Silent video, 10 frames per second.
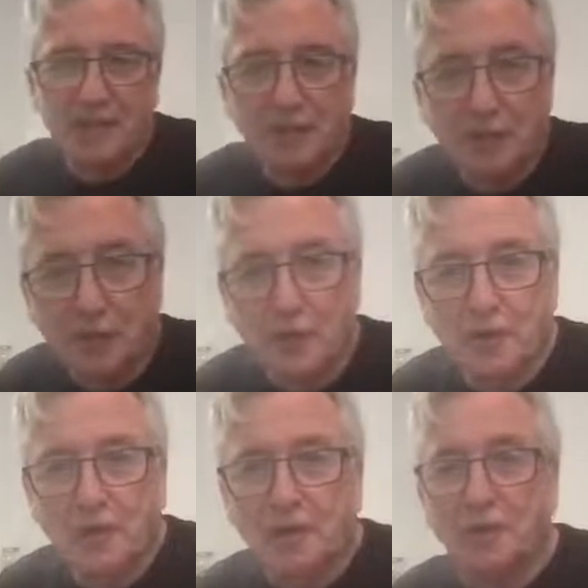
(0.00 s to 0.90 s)
They
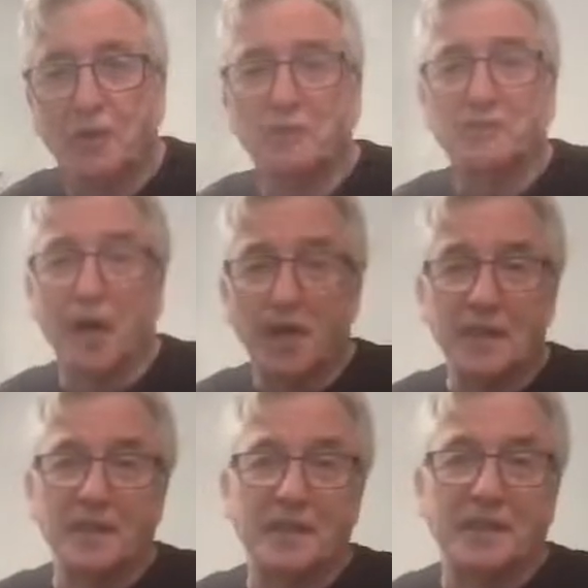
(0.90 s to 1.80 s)
don't
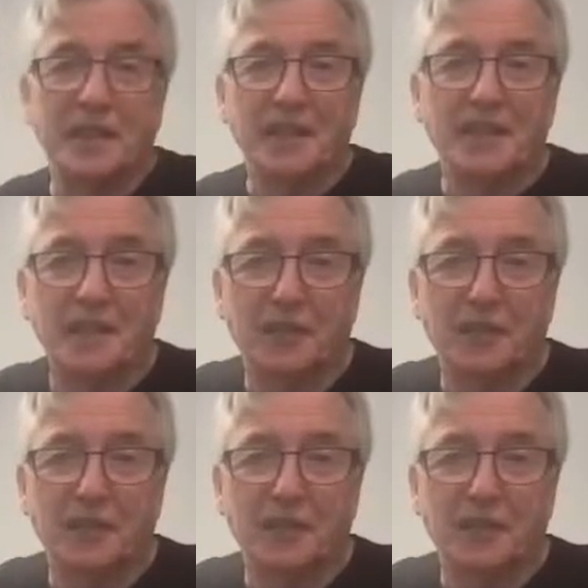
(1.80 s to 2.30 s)
run. You